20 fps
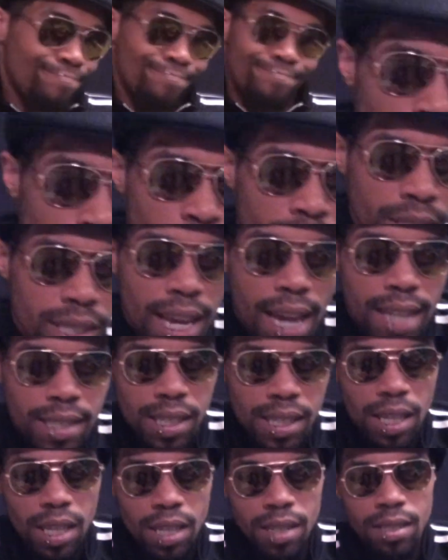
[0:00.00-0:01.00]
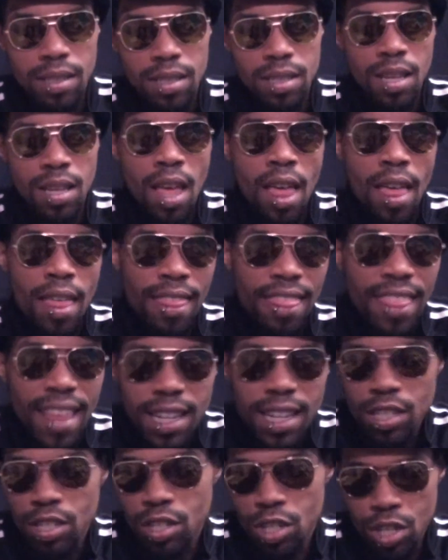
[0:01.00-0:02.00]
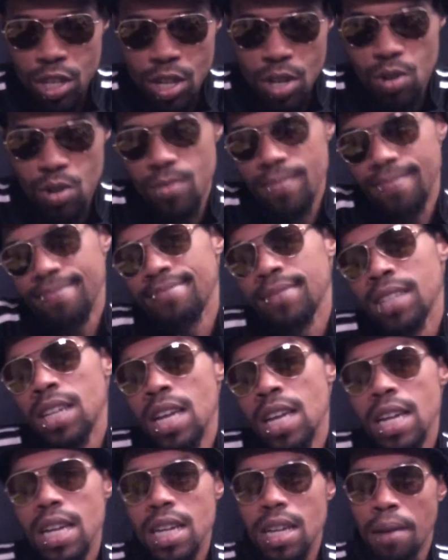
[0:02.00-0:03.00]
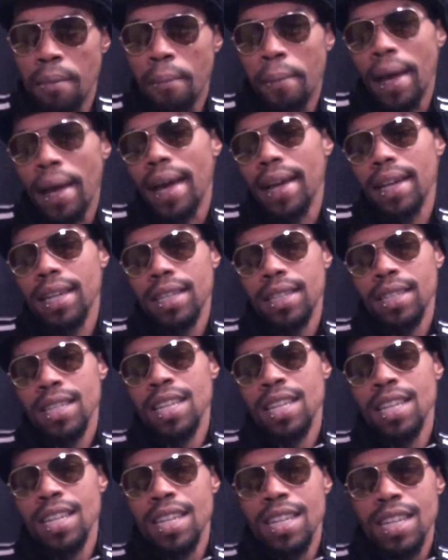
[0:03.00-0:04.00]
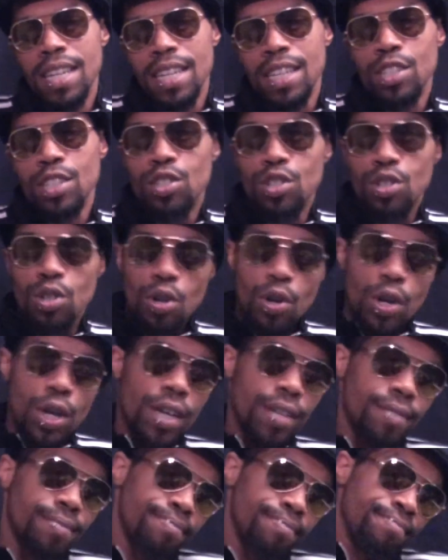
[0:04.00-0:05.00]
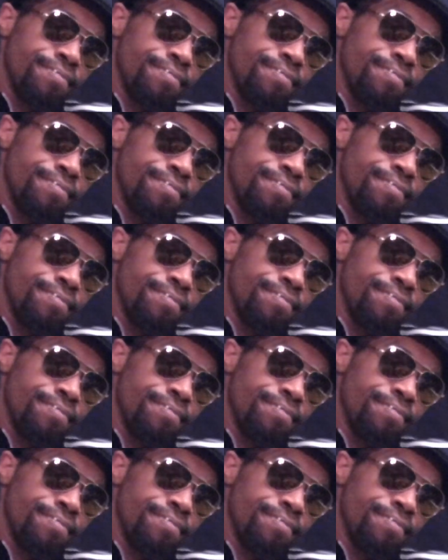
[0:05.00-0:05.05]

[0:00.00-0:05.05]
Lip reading: Anyways, cats and kittens. That's the show. Come back. Enjoy.